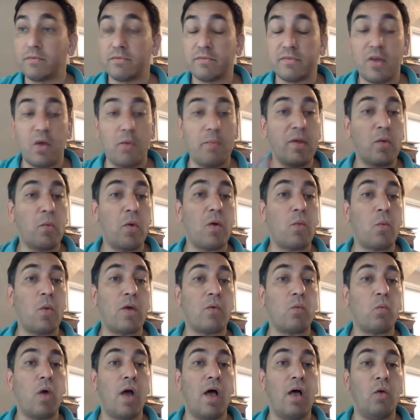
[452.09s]
tell me what
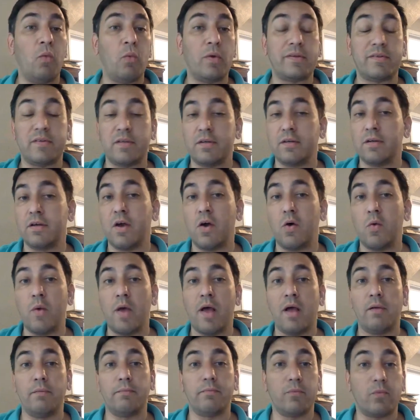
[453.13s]
went well, what didn't go
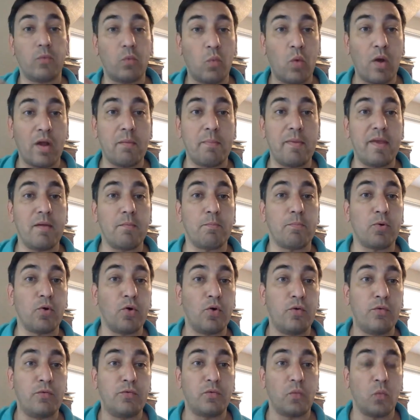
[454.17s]
well, what could be
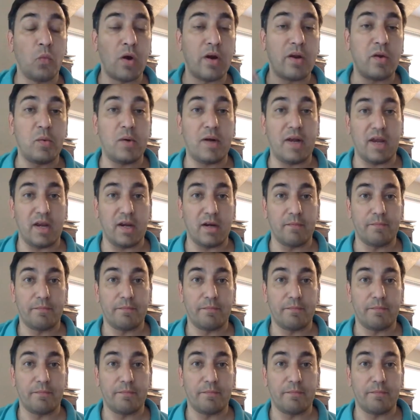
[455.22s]
improved, what do you need?